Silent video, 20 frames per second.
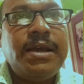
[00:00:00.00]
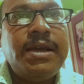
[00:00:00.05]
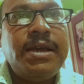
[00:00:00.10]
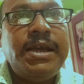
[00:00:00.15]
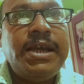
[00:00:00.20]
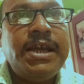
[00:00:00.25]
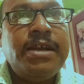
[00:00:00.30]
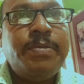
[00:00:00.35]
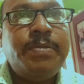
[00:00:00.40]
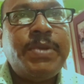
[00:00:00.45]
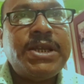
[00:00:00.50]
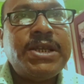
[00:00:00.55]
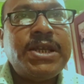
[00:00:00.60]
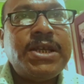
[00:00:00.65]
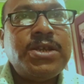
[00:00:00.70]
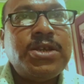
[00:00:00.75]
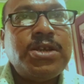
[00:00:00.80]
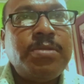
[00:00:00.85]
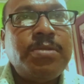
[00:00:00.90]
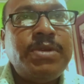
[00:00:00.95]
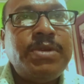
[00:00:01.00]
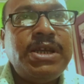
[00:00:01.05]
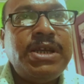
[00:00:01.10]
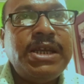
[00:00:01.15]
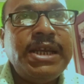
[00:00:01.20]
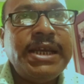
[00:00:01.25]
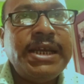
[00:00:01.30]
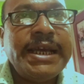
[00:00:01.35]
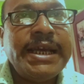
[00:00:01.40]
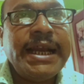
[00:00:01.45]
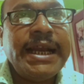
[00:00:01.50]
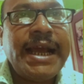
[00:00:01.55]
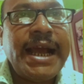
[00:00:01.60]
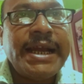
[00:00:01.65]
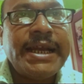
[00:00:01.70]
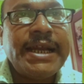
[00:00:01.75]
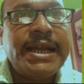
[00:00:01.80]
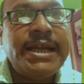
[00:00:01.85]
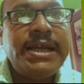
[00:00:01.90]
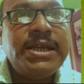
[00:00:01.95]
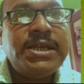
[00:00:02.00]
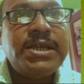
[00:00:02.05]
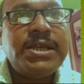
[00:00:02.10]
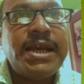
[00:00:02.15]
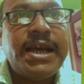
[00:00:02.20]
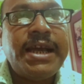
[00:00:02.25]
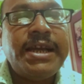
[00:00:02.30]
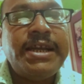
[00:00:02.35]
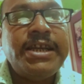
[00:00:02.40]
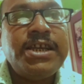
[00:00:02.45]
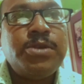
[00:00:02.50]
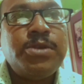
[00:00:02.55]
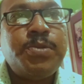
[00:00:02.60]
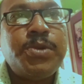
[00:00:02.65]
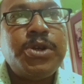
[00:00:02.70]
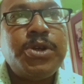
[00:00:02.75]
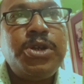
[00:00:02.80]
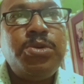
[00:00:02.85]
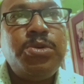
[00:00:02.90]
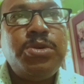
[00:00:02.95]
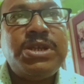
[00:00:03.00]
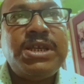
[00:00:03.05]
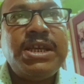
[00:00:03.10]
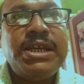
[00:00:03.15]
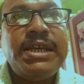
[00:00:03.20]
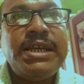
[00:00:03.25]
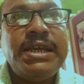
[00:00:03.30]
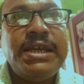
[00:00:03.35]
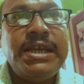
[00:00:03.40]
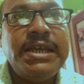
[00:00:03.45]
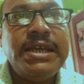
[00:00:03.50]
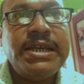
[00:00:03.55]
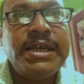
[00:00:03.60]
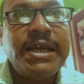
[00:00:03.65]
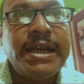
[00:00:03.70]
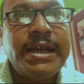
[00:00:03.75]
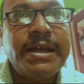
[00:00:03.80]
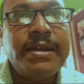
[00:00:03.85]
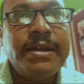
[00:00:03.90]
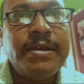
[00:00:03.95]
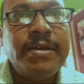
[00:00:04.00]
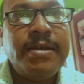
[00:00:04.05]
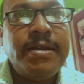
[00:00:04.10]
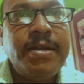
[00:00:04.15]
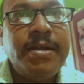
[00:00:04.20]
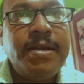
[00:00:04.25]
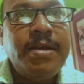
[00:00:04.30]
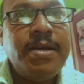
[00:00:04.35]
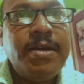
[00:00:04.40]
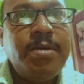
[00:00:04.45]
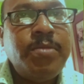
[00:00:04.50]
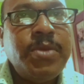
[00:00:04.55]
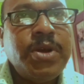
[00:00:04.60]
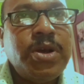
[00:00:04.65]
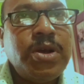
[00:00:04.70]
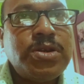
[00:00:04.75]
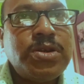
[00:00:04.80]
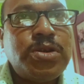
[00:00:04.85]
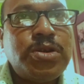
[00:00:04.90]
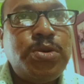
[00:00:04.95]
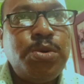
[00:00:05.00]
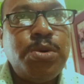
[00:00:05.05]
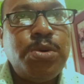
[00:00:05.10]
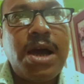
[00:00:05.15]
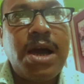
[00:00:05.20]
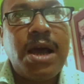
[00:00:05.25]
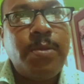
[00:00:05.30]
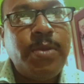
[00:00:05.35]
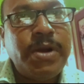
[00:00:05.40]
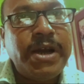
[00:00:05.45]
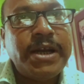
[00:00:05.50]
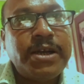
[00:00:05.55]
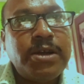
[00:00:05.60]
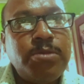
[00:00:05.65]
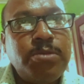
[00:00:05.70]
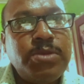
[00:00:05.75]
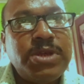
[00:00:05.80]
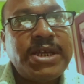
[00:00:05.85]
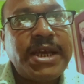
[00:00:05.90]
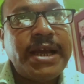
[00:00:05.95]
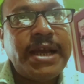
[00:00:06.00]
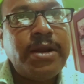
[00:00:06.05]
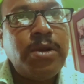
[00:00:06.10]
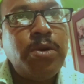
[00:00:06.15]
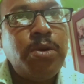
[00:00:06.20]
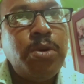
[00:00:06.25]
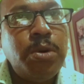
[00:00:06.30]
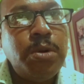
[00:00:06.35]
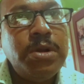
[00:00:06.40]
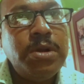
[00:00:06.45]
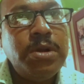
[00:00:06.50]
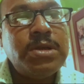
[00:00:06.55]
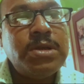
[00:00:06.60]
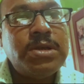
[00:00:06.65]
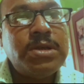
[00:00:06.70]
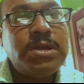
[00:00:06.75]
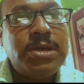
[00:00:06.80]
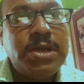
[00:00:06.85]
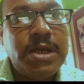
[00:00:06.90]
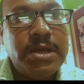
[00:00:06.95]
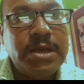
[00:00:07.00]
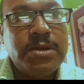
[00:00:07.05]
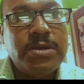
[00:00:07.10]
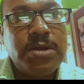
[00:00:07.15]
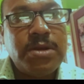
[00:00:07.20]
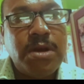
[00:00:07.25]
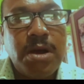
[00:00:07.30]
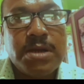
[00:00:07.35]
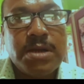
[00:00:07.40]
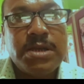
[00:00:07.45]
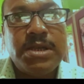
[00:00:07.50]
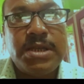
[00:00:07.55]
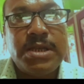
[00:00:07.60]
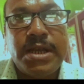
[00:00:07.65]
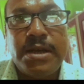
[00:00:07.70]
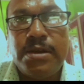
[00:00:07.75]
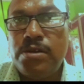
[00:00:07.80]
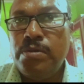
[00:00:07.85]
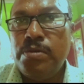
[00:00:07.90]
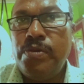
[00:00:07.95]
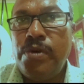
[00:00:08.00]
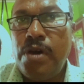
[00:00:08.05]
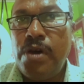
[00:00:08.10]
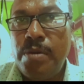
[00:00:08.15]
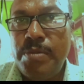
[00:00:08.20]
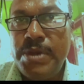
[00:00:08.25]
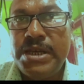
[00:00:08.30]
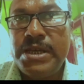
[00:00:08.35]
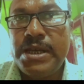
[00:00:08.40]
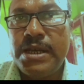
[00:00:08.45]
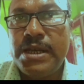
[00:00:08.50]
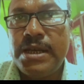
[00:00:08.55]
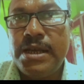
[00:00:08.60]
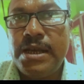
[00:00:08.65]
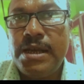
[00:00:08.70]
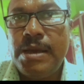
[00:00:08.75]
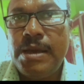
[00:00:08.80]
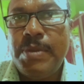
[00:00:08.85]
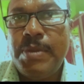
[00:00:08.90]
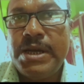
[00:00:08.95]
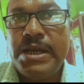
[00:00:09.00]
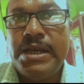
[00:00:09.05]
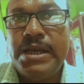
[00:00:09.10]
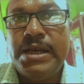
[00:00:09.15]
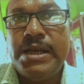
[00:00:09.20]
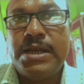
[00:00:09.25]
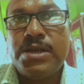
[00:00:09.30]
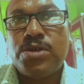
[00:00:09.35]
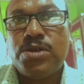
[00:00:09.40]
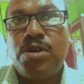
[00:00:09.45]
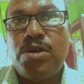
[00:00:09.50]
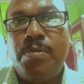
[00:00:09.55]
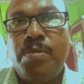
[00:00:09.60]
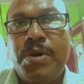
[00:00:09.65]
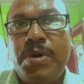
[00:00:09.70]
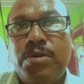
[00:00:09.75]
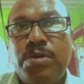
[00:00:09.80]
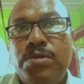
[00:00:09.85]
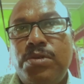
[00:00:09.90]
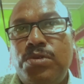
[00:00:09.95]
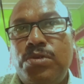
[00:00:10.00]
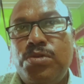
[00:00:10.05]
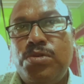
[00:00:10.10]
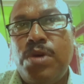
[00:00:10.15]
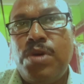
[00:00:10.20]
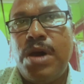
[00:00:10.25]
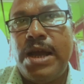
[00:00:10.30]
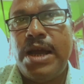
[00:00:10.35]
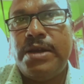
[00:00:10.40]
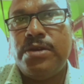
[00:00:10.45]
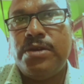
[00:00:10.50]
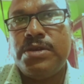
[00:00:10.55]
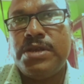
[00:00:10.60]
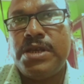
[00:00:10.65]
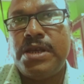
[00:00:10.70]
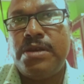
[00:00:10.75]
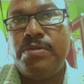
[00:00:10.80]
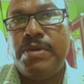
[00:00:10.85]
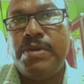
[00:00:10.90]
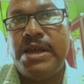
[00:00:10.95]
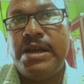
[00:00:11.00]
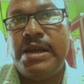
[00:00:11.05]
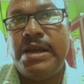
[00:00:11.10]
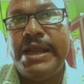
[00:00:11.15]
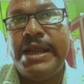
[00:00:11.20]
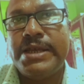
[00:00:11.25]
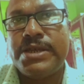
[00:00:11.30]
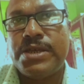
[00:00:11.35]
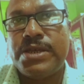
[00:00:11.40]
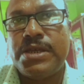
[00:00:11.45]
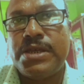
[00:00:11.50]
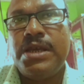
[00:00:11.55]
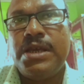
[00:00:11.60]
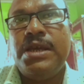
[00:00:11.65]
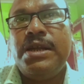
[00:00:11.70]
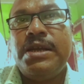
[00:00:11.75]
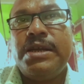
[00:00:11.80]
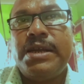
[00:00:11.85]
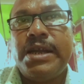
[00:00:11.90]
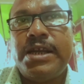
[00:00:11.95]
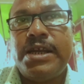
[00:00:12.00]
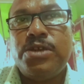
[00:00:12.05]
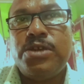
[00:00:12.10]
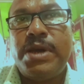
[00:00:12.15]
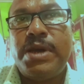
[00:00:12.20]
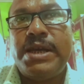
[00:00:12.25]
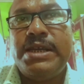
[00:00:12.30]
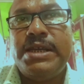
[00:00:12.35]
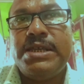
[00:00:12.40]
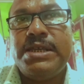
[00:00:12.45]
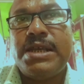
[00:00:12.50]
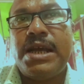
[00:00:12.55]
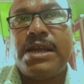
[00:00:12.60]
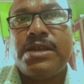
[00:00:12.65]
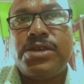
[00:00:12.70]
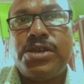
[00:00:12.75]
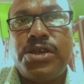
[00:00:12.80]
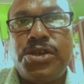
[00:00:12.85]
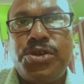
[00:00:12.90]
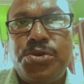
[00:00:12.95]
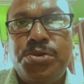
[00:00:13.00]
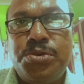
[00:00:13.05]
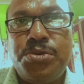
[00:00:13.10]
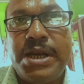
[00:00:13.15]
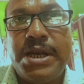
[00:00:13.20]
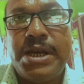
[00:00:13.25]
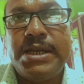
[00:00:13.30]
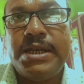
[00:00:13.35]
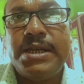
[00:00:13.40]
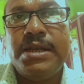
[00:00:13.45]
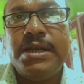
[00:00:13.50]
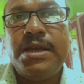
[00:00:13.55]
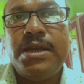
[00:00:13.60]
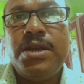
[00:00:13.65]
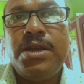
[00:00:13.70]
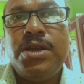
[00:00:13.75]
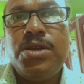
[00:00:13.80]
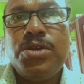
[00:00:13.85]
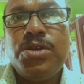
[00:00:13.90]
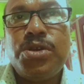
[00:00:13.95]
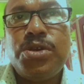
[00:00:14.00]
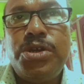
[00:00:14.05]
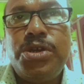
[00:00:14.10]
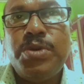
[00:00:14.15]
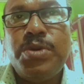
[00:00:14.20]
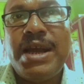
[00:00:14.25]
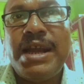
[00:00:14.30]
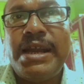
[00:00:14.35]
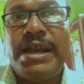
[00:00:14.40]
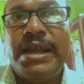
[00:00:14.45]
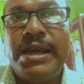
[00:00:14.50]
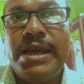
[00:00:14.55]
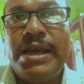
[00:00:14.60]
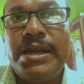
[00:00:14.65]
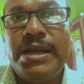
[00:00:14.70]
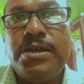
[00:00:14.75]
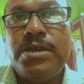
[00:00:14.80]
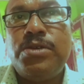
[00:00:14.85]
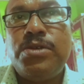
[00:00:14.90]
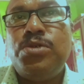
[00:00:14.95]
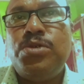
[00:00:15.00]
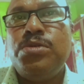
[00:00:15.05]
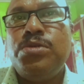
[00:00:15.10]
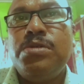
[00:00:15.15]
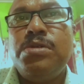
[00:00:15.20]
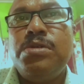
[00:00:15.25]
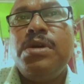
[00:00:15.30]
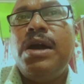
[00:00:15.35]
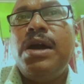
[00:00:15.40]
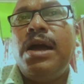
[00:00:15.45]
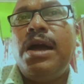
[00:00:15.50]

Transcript: in presence of nickel catalyst and is producing ethane. Because two carbon atoms can hold 6 oxygen to form ethane, but in this compound 2 hydrogen were less. That is why it is unsaturated. So you can add 2